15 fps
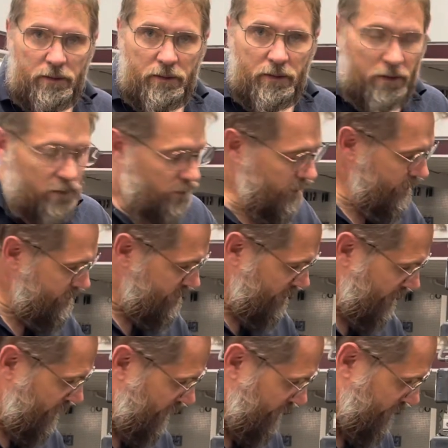All right, so
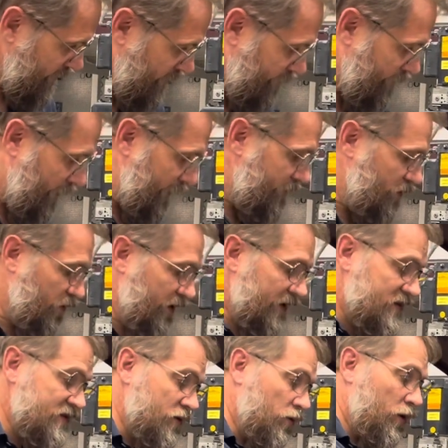I got the pipe to where
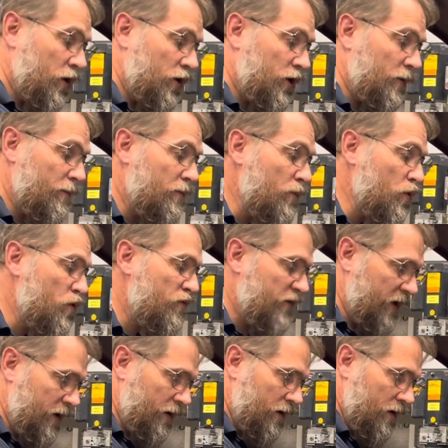it's no longer
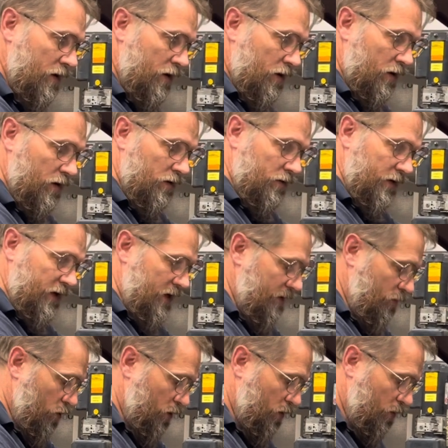moving
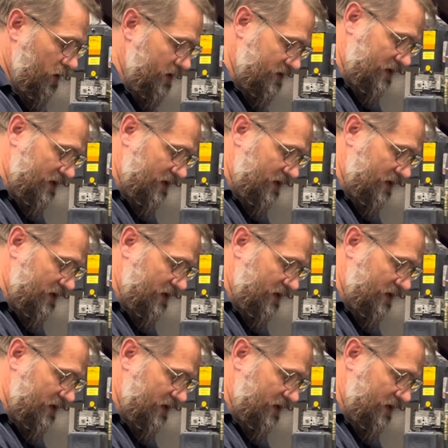anymore when it's